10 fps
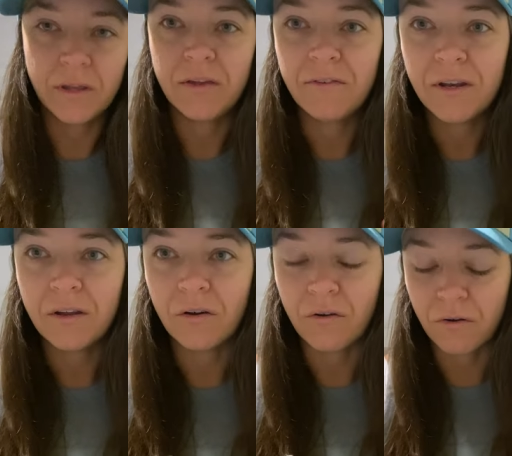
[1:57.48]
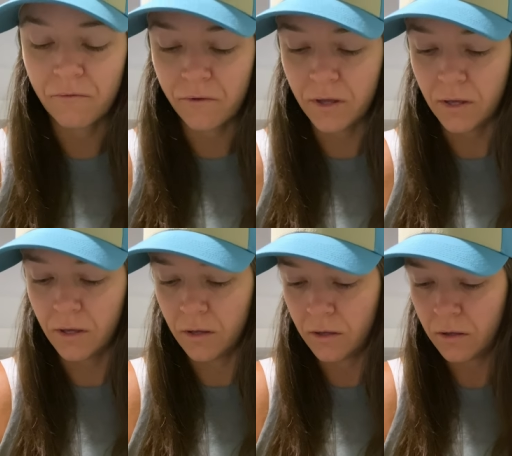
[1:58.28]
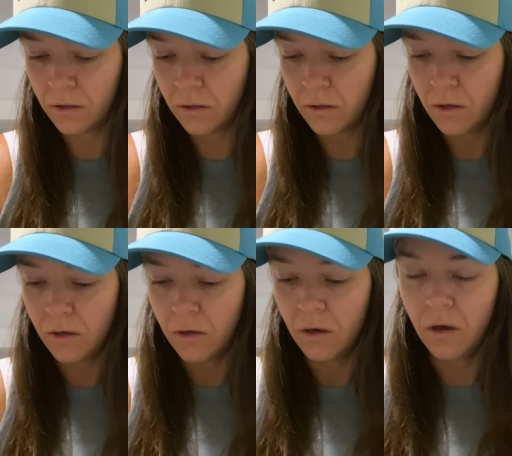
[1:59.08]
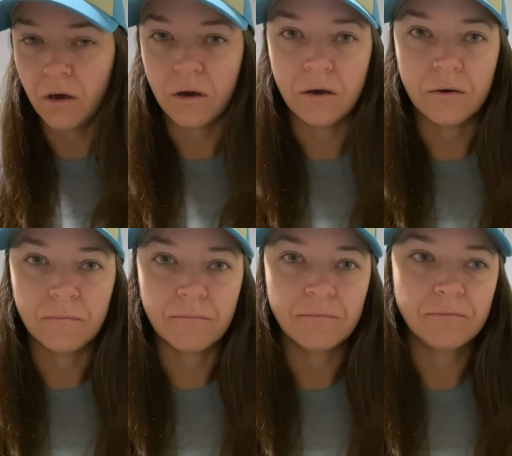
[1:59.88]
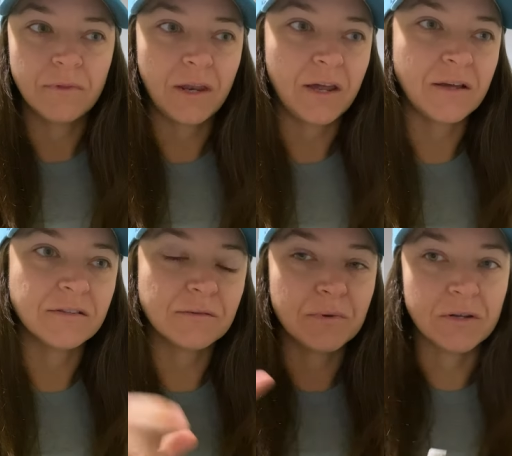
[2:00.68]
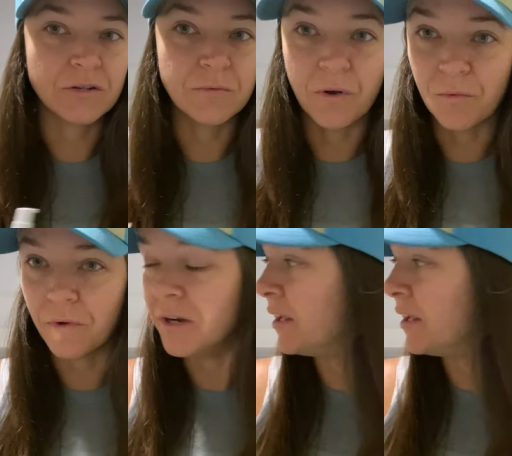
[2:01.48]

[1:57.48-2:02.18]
live in an RV um, that has a bedroom on one